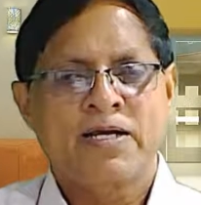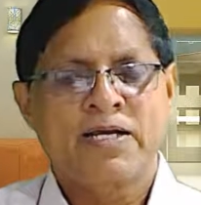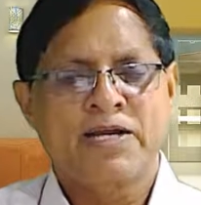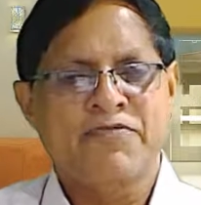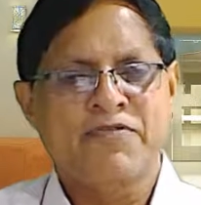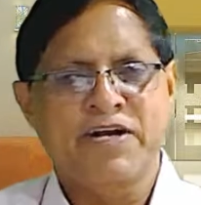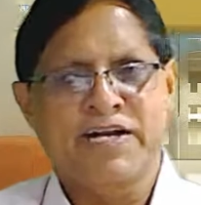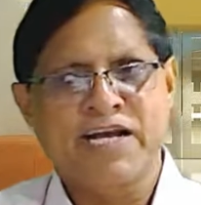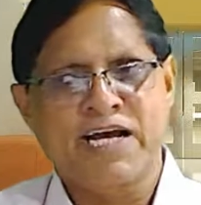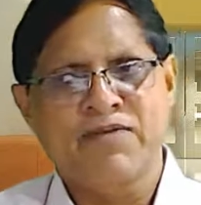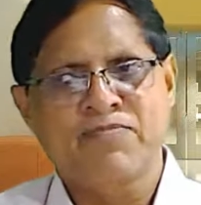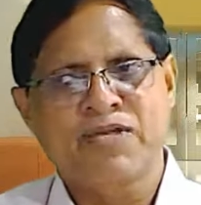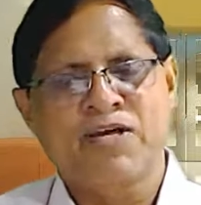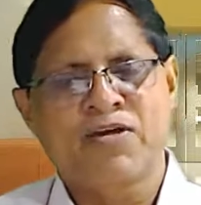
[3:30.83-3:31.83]
Every
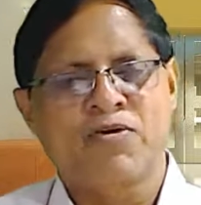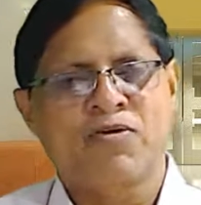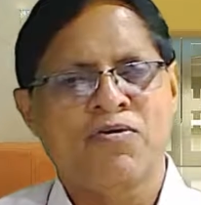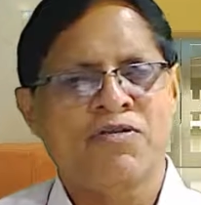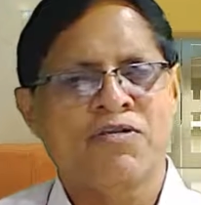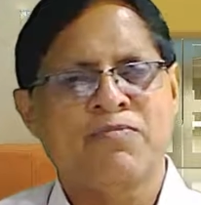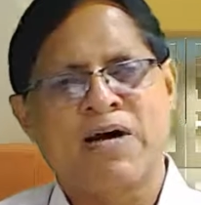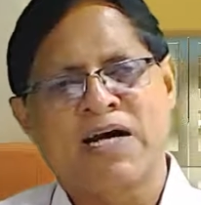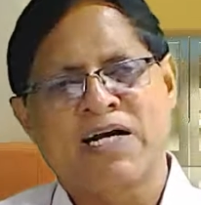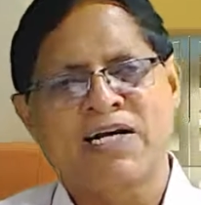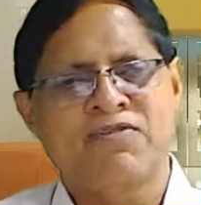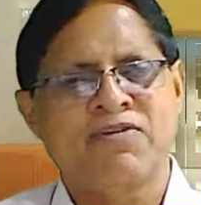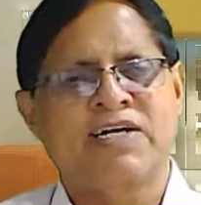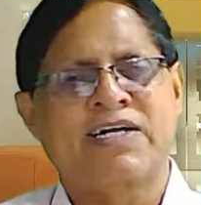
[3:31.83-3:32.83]
time they know, the
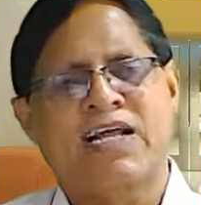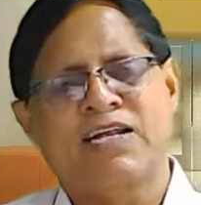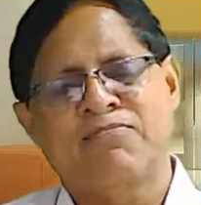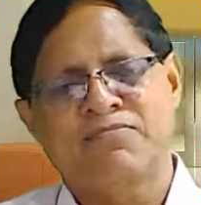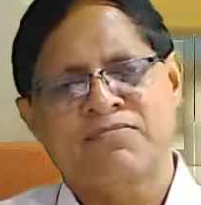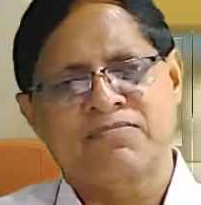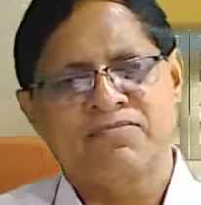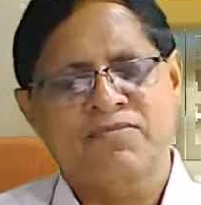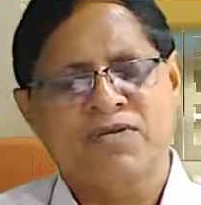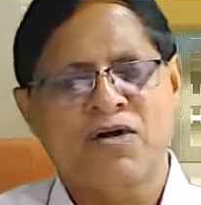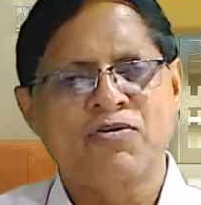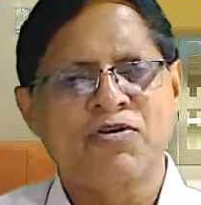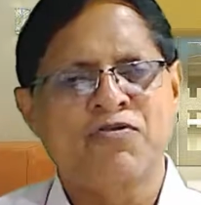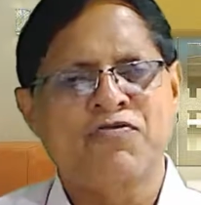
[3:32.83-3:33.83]
banker will tell him.
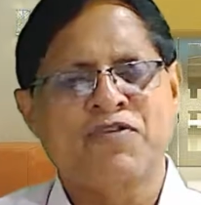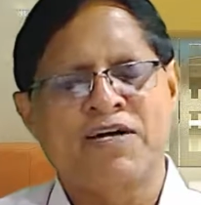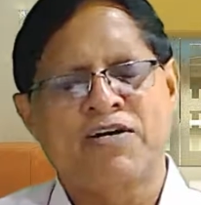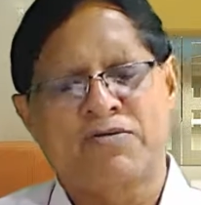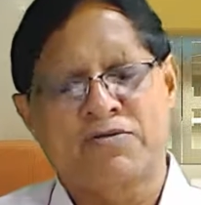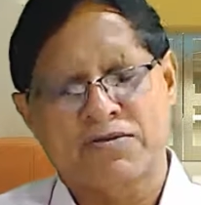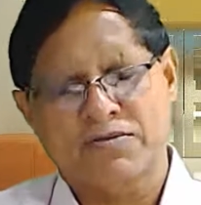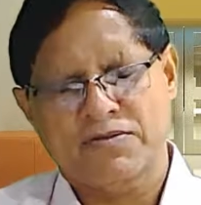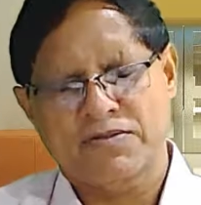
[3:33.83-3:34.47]
How do you find out?